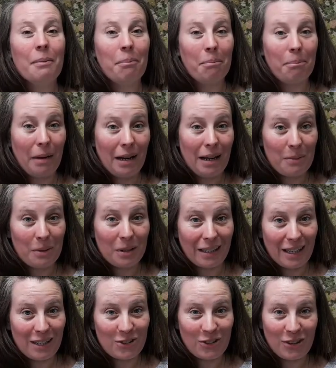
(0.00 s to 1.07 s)
But I will
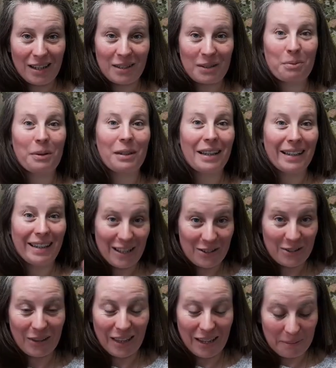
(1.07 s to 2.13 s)
get to that when I get to
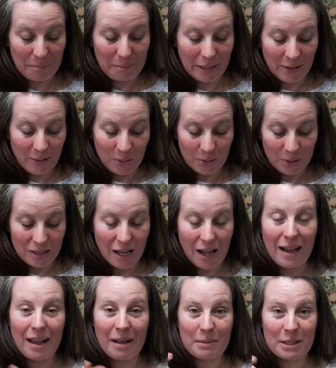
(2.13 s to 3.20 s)
that, because I
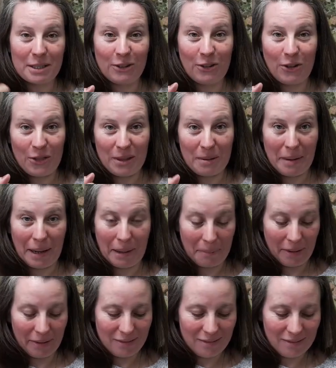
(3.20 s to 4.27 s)
am still on the back
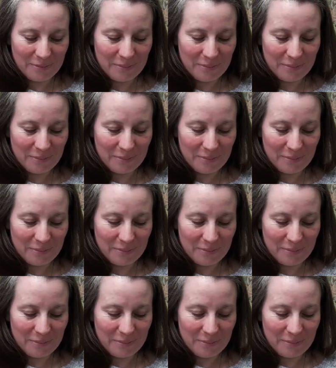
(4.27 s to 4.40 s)
panel.